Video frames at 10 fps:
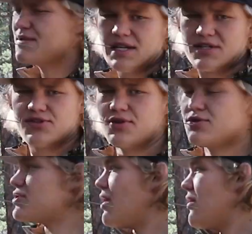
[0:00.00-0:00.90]
I'm
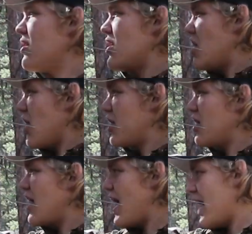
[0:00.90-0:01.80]
6'2", so a
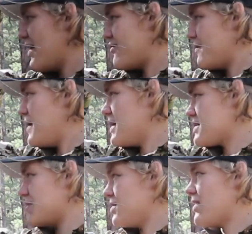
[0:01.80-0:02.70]
good height for me
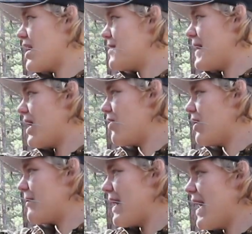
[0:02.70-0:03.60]
is going to be right about
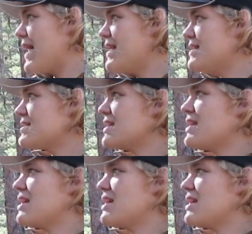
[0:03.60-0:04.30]
where my head is.